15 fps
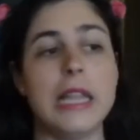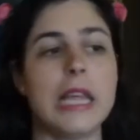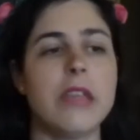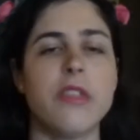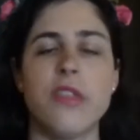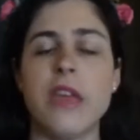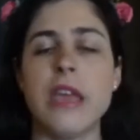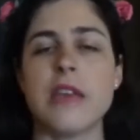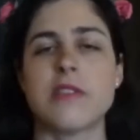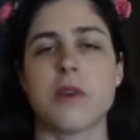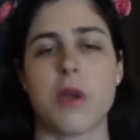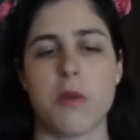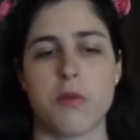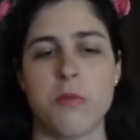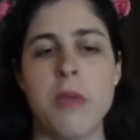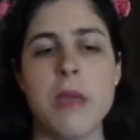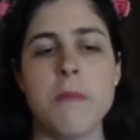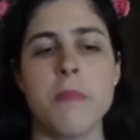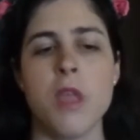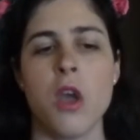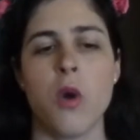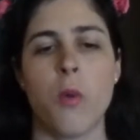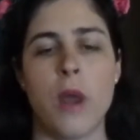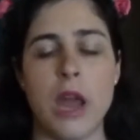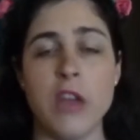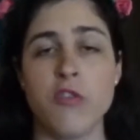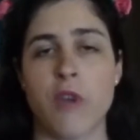Like, the thing is, okay, with me, when I